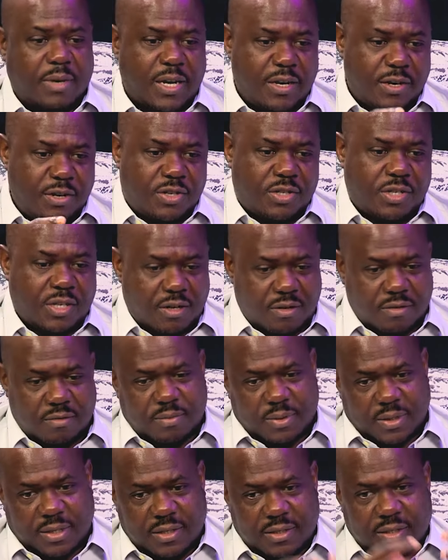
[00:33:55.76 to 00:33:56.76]
many
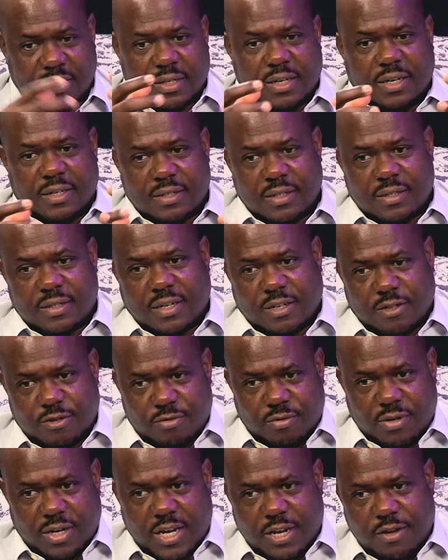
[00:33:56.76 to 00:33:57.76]
shall be resurrected
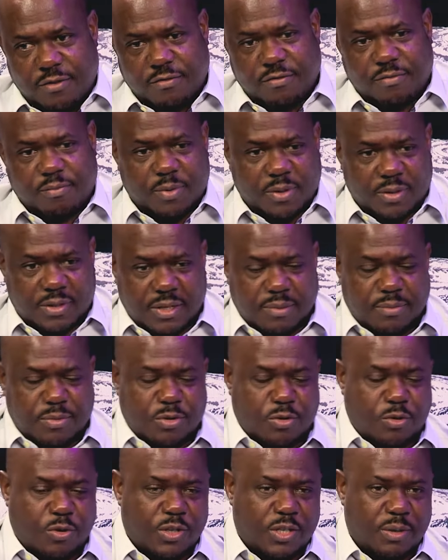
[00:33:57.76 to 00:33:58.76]
unto life, but some
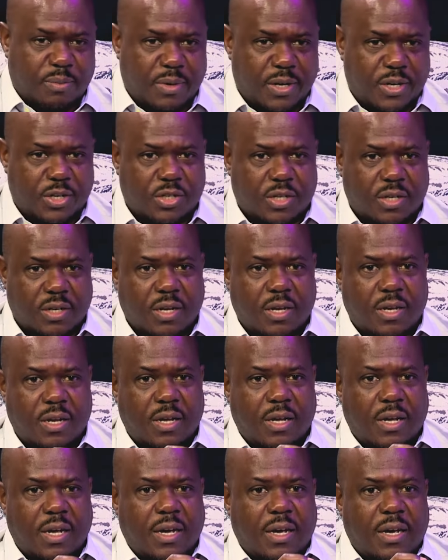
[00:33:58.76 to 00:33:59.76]
to condemnation.
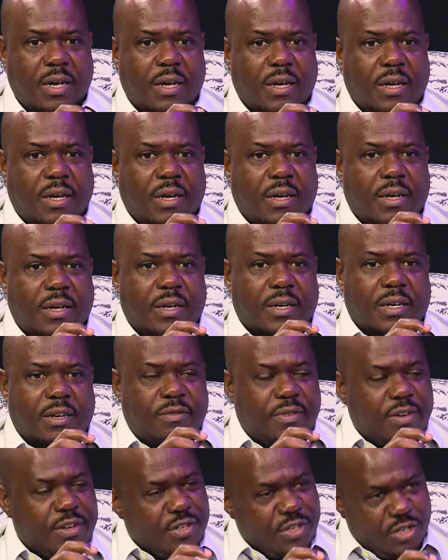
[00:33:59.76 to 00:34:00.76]

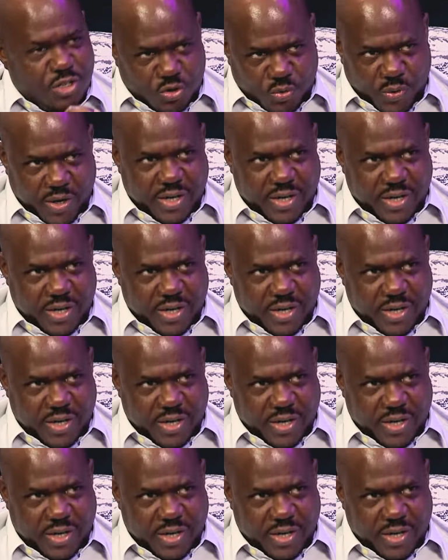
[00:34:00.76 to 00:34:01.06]
Revelation